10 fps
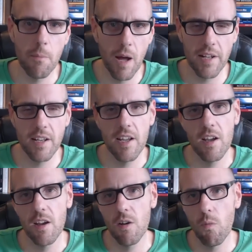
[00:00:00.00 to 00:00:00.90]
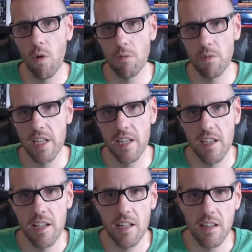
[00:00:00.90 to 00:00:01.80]
But when
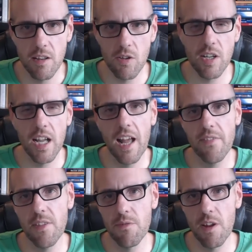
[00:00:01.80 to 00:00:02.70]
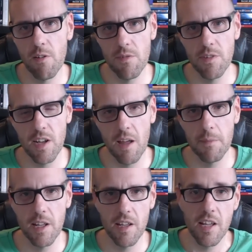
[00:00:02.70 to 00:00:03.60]
we look at the fairy
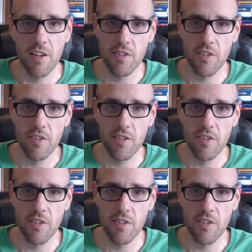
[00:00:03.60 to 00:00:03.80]
phenomena,